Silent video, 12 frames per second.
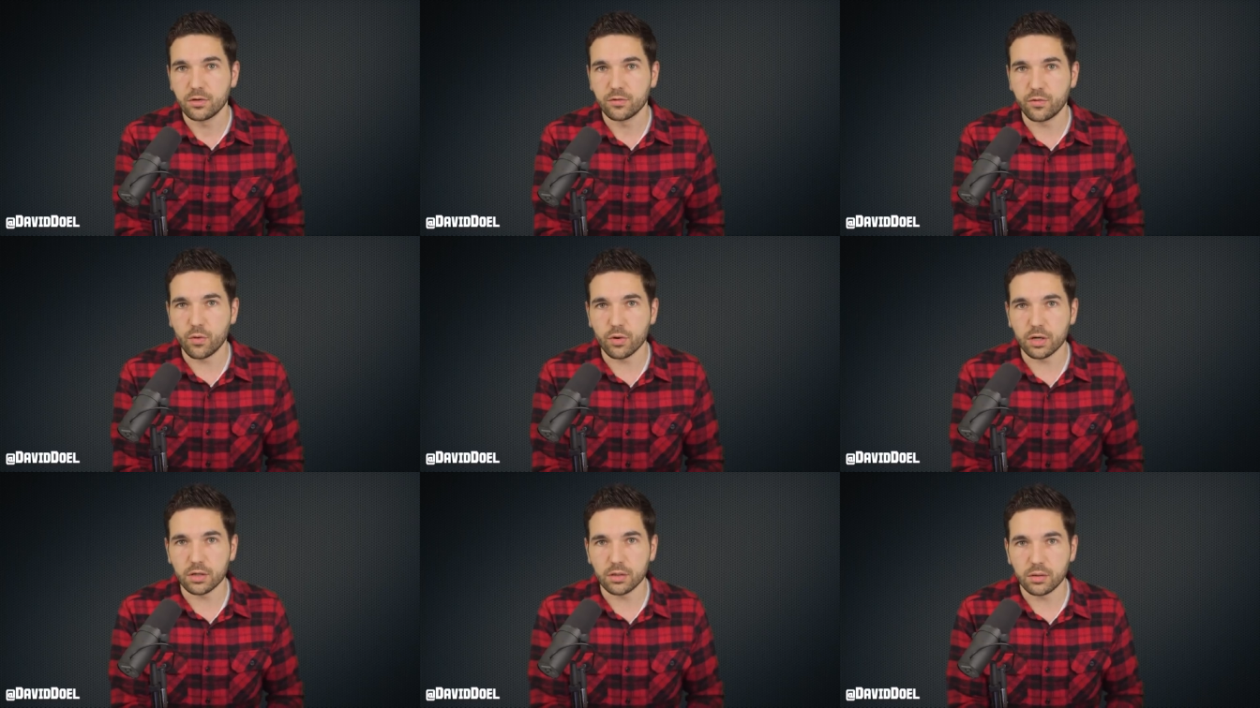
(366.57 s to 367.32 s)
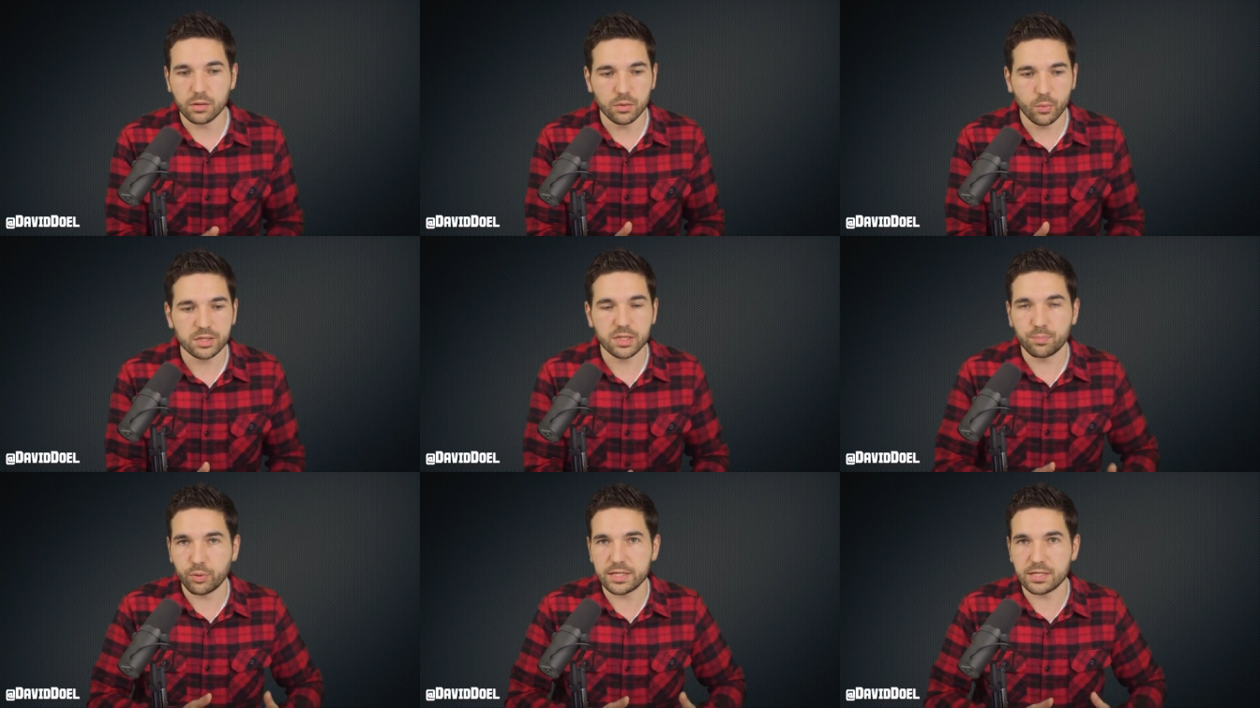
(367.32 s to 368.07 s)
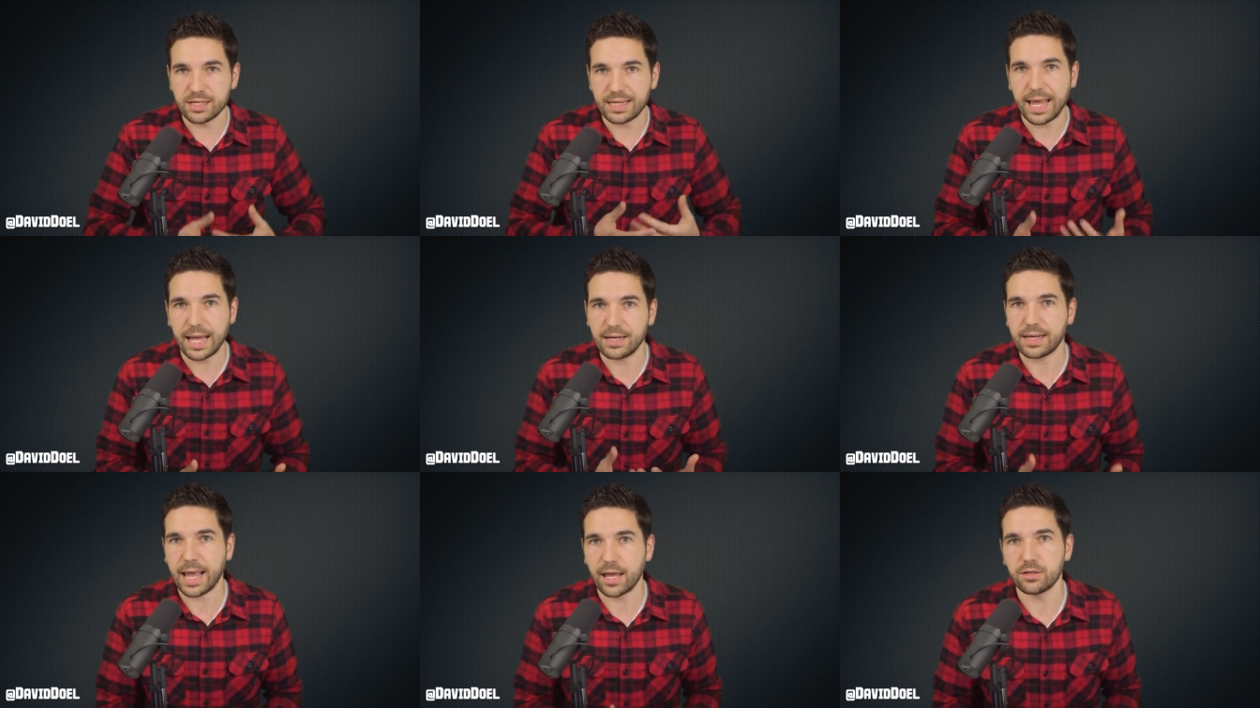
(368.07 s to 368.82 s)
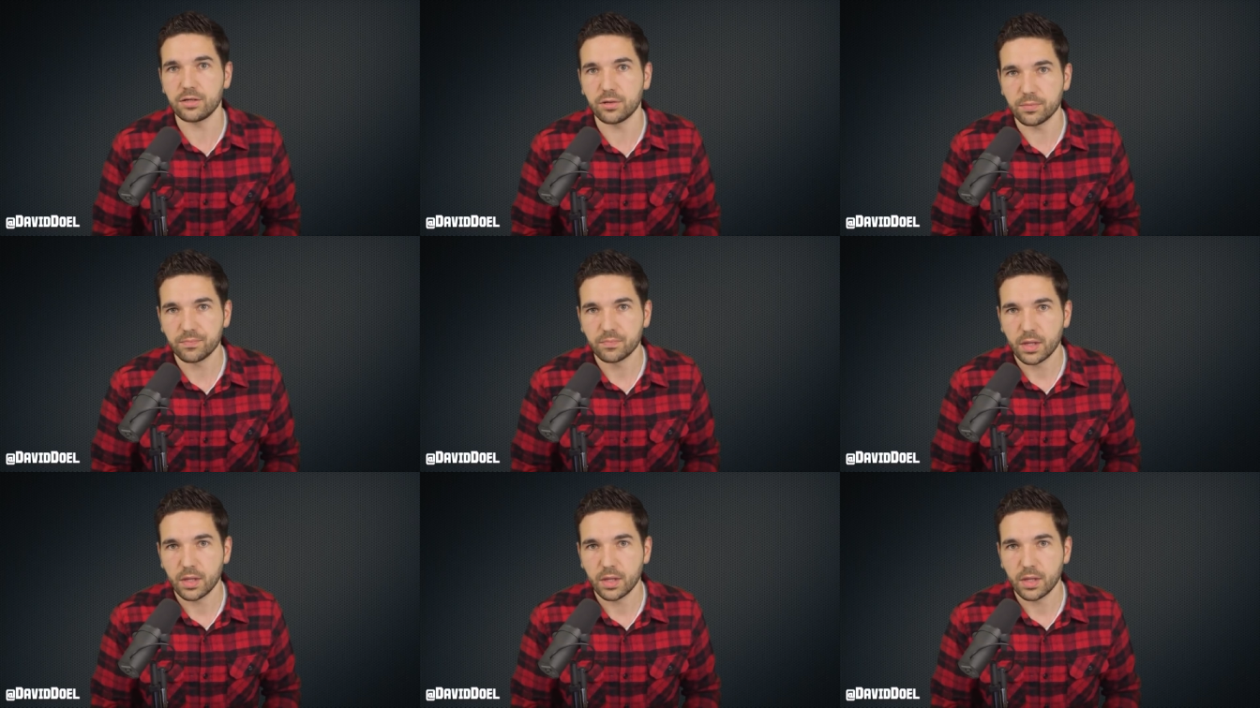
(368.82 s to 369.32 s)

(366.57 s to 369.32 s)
for what the president can and can't do.